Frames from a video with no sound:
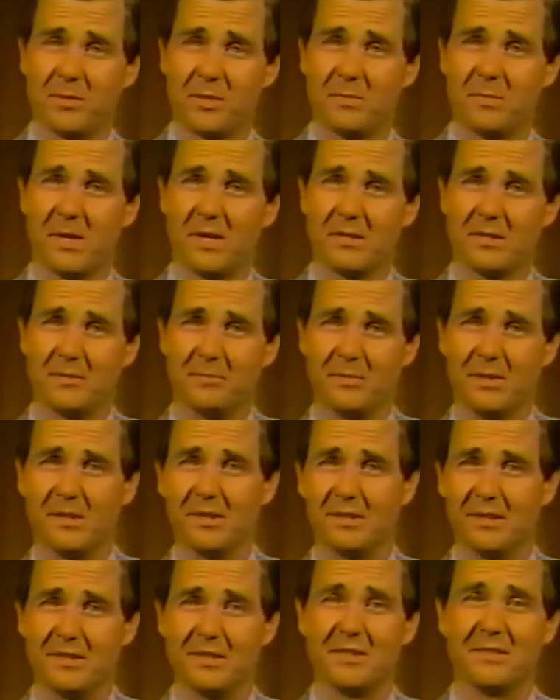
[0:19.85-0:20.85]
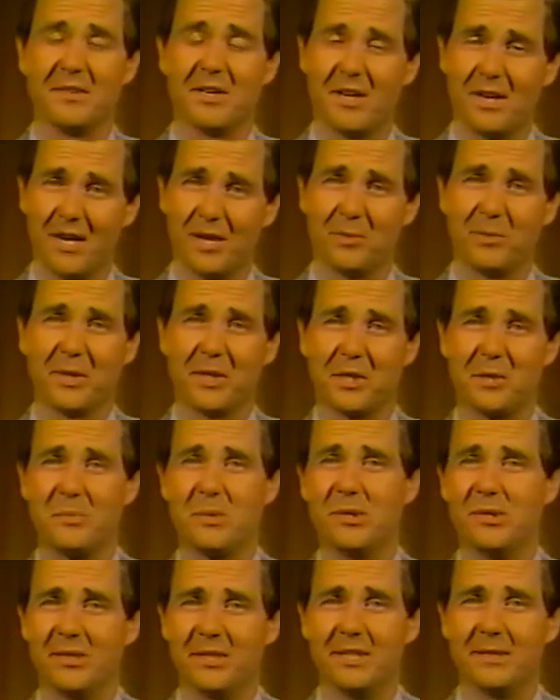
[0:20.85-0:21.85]
responsibilities of the highway
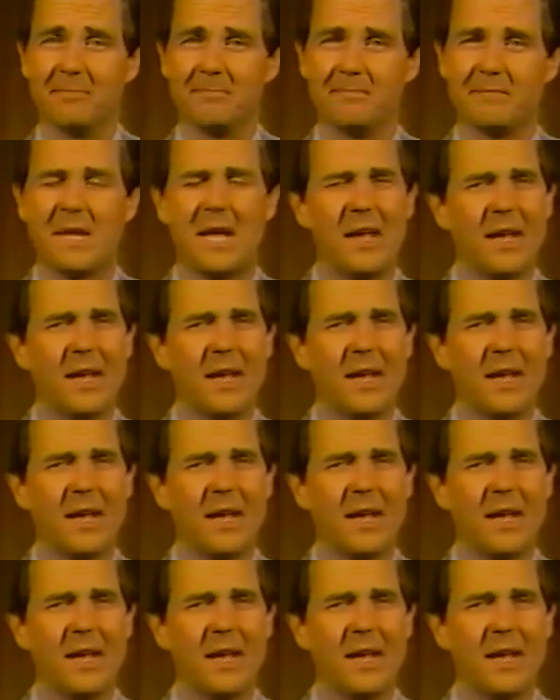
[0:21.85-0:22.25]
community.